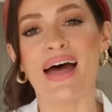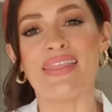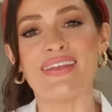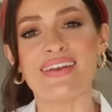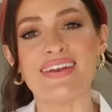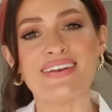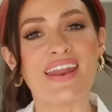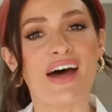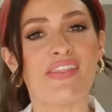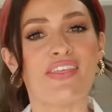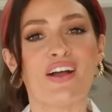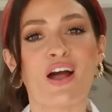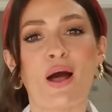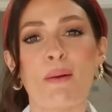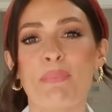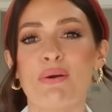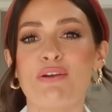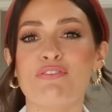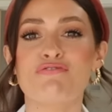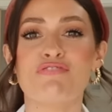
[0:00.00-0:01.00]
And then another
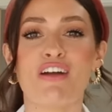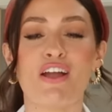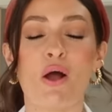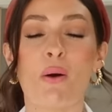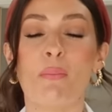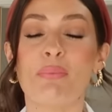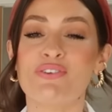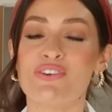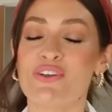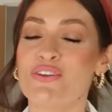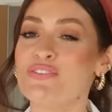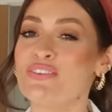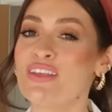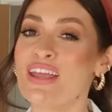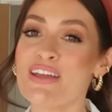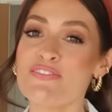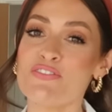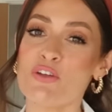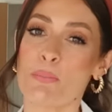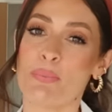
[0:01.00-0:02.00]
couple of great options
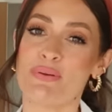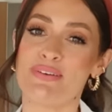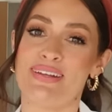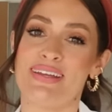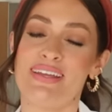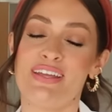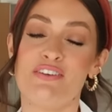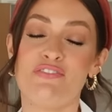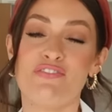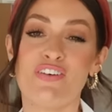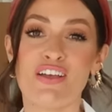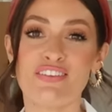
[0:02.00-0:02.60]
if you're petite.